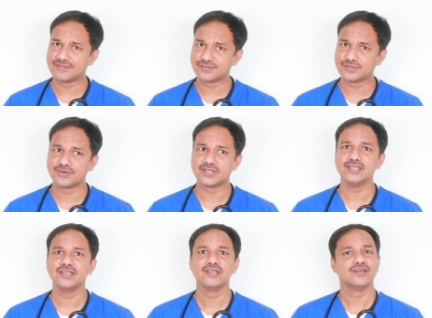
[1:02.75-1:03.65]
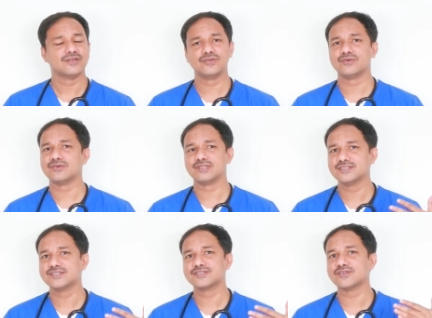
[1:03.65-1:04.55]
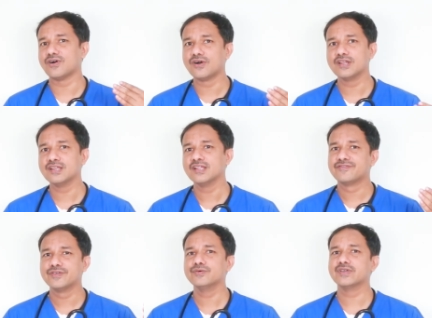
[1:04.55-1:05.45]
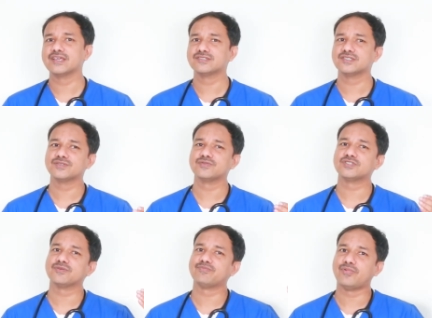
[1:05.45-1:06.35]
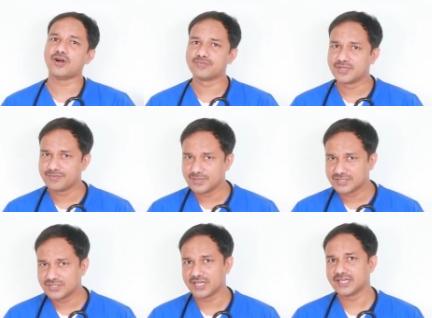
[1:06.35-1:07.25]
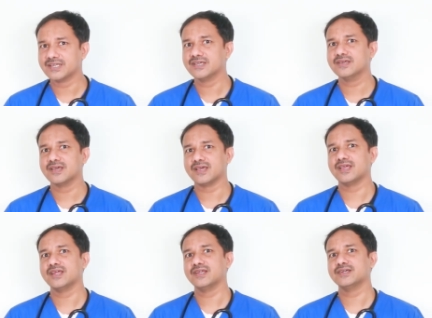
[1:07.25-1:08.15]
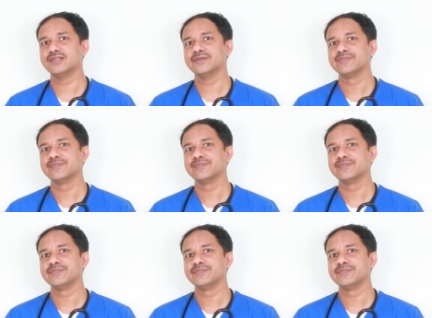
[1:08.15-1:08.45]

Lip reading: have to worry? No, this is all few cases which have popped up in China, and